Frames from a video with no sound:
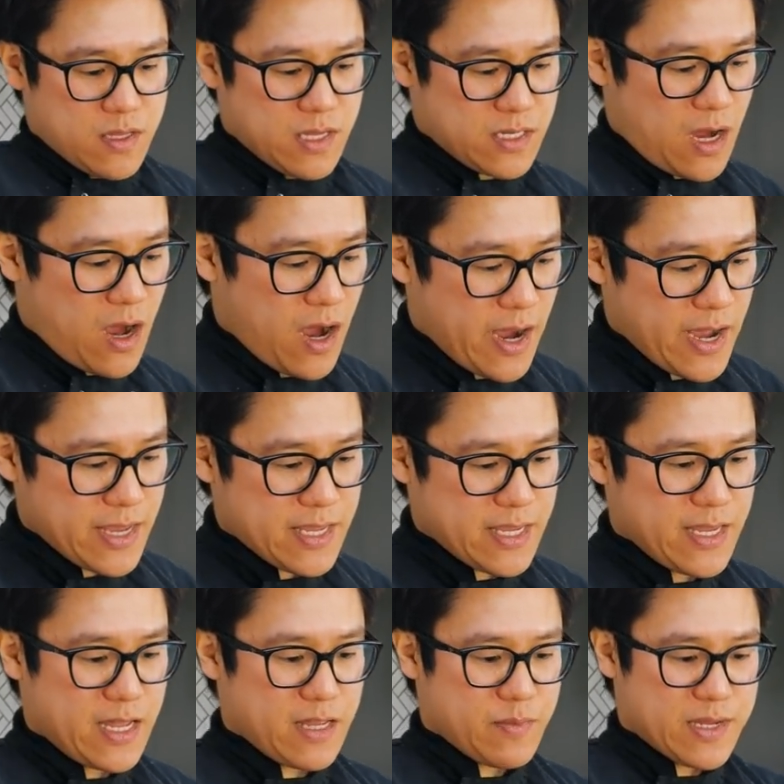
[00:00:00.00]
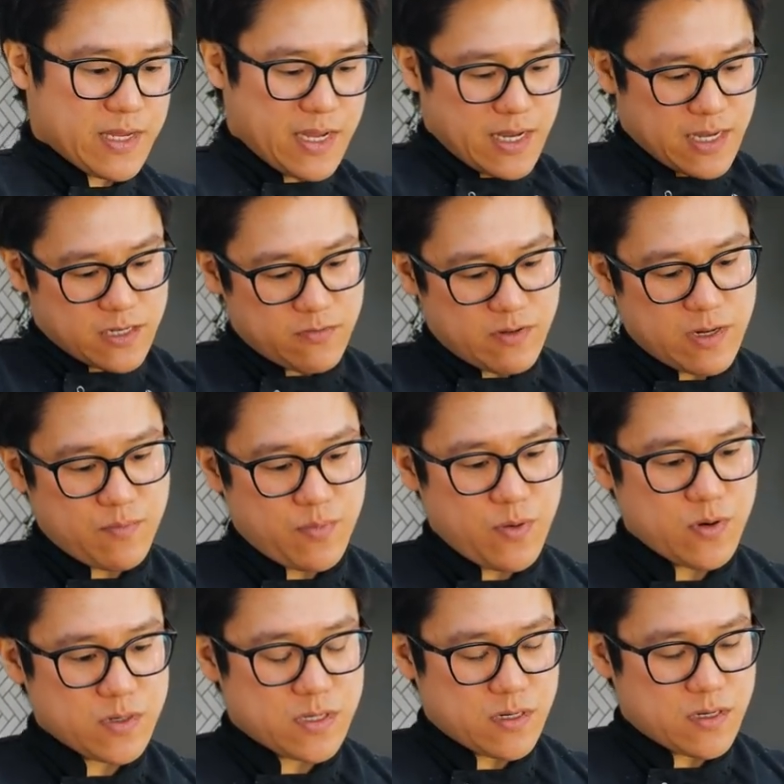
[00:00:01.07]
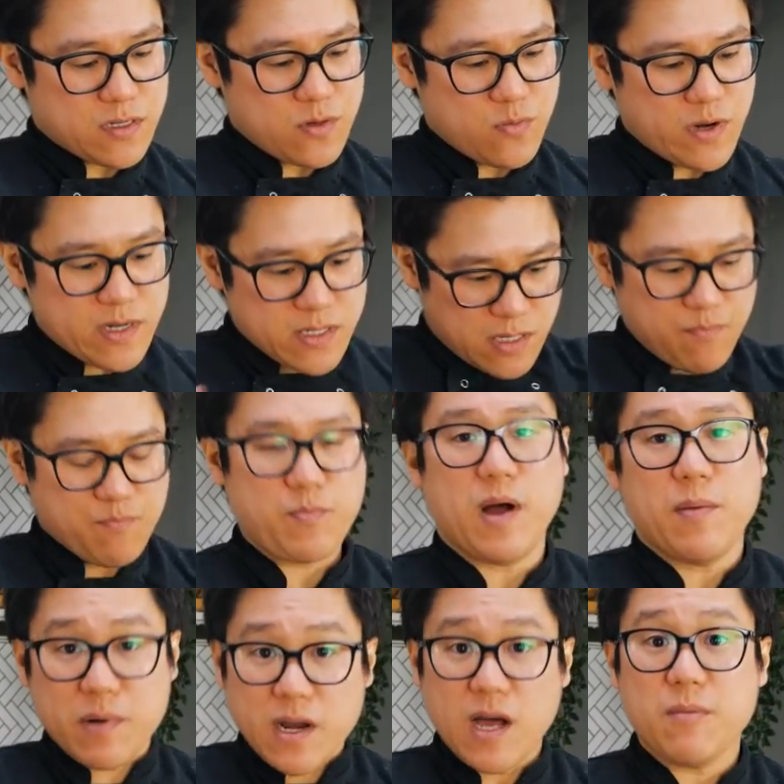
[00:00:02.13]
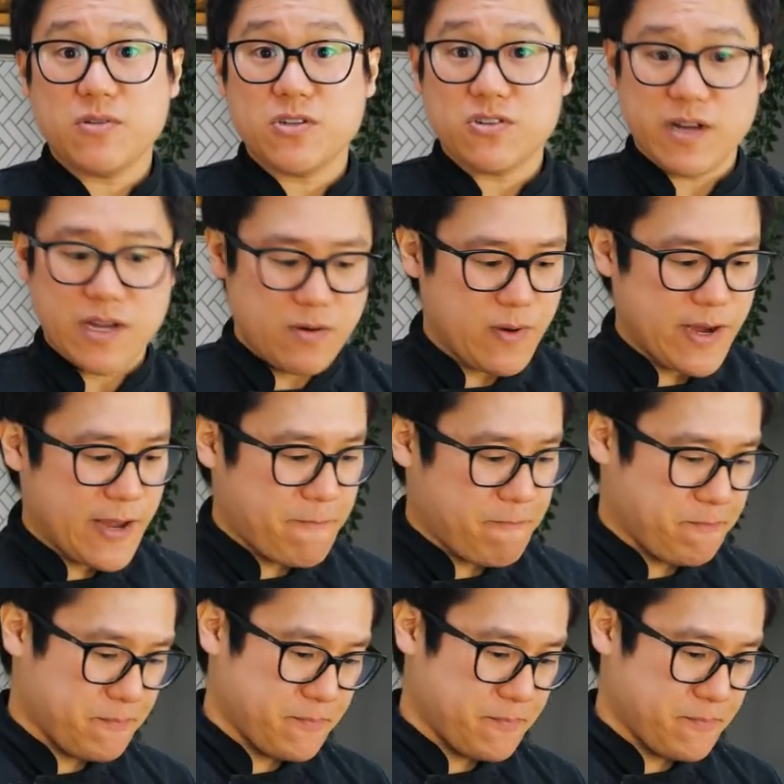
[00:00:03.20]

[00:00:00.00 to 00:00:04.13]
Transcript: This high heat at the beginning is really important because you want it to bubble up straight away.